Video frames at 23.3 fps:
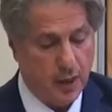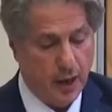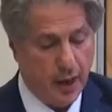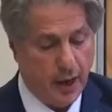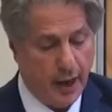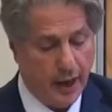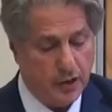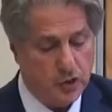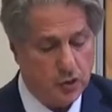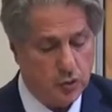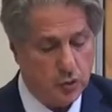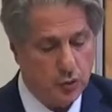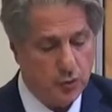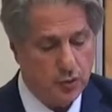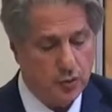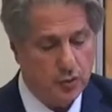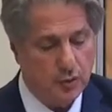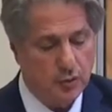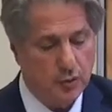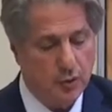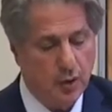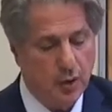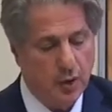I
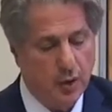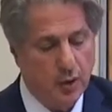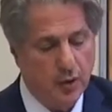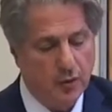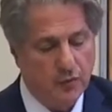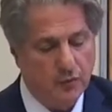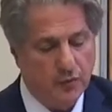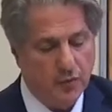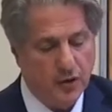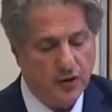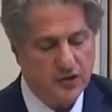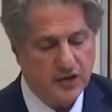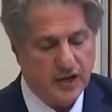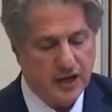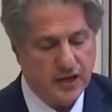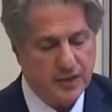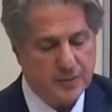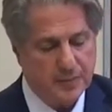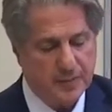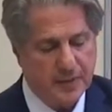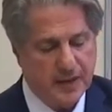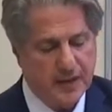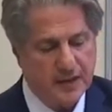should first
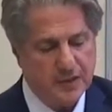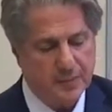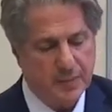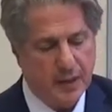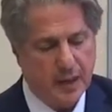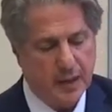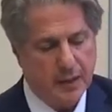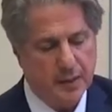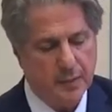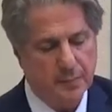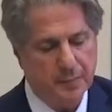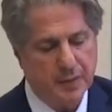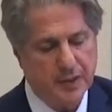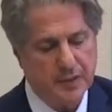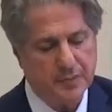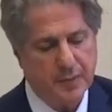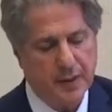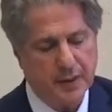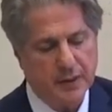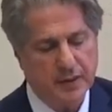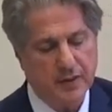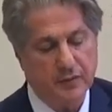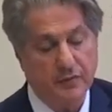express my
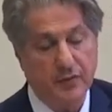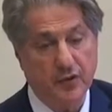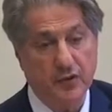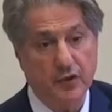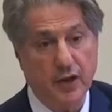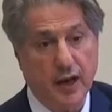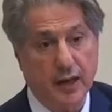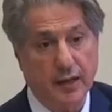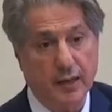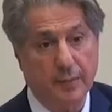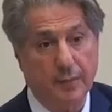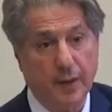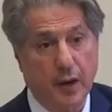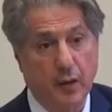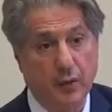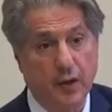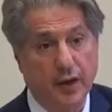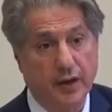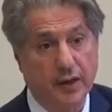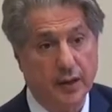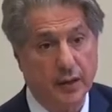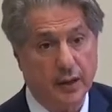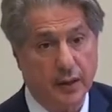perspective on the Arab
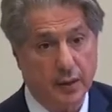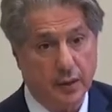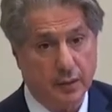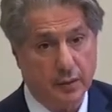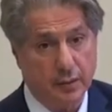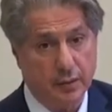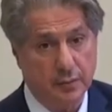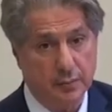awakening,